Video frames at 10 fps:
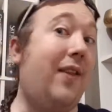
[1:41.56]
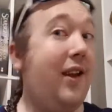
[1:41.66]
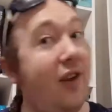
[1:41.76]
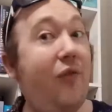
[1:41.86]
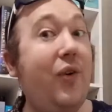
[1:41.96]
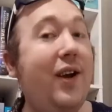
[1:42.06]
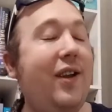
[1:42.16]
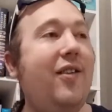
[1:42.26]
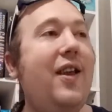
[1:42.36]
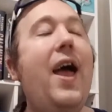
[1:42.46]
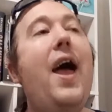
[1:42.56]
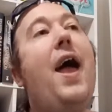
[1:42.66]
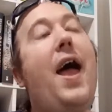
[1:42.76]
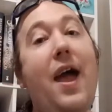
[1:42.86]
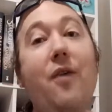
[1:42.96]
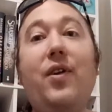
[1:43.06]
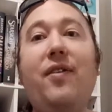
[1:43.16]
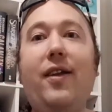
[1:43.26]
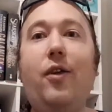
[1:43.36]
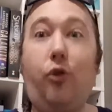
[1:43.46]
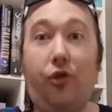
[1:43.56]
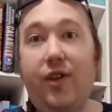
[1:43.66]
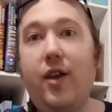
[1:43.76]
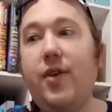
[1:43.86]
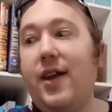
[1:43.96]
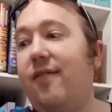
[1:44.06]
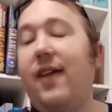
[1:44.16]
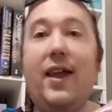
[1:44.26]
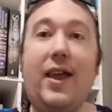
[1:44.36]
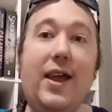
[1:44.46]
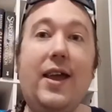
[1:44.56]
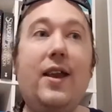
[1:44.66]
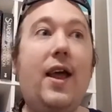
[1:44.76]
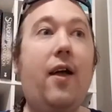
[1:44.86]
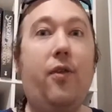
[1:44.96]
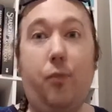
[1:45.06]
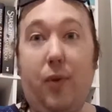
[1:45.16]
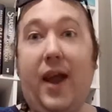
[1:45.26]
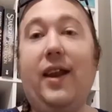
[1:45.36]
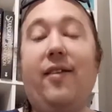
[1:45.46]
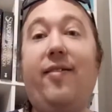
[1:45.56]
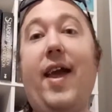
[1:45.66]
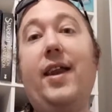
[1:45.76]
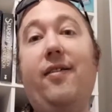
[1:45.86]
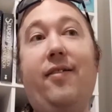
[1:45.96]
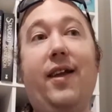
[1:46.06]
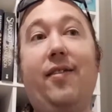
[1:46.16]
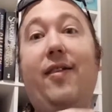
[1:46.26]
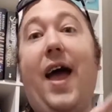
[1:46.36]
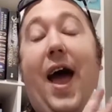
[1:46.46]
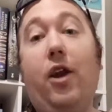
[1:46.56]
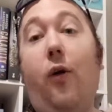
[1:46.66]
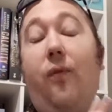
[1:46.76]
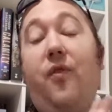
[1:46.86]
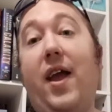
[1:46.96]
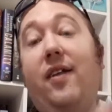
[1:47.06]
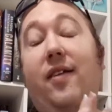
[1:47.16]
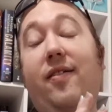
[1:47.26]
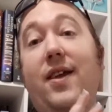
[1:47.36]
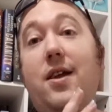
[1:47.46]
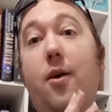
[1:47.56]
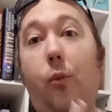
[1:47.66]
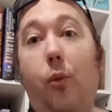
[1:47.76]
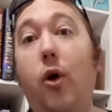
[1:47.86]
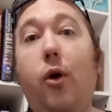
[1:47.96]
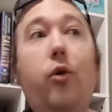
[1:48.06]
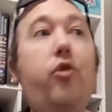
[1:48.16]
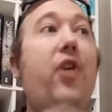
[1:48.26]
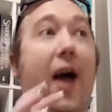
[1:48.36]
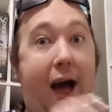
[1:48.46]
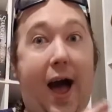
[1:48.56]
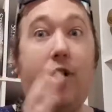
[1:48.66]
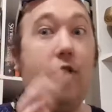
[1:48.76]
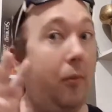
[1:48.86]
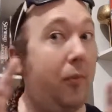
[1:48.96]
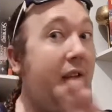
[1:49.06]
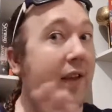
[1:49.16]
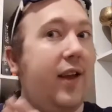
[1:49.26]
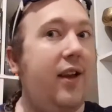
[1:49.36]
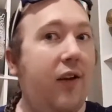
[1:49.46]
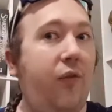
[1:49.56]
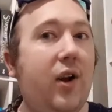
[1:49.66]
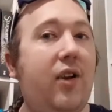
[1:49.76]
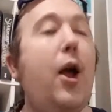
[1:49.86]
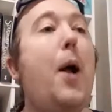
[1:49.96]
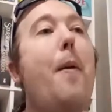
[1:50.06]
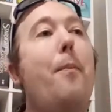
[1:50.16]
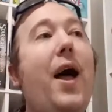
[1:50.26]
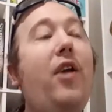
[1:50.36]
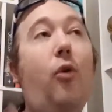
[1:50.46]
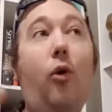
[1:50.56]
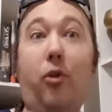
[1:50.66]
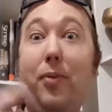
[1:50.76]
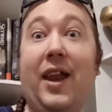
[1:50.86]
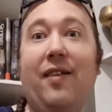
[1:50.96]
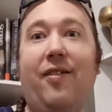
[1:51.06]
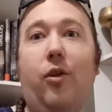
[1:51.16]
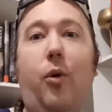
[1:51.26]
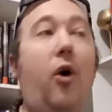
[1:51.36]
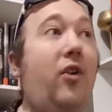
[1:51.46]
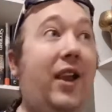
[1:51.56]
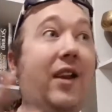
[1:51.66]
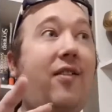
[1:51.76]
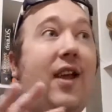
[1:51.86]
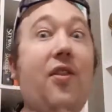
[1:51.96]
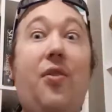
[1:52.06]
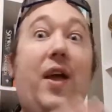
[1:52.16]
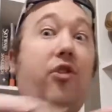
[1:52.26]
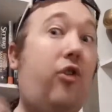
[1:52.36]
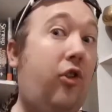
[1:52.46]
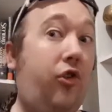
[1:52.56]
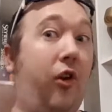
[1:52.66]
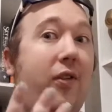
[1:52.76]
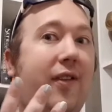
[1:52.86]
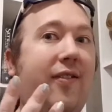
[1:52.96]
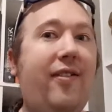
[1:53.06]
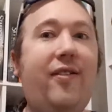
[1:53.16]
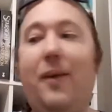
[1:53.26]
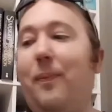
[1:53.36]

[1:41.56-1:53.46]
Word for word: different every single series in Brandon Sanderson's adult fantasy worlds are completely different, but all the planets in the world linked together thanks to the solar system.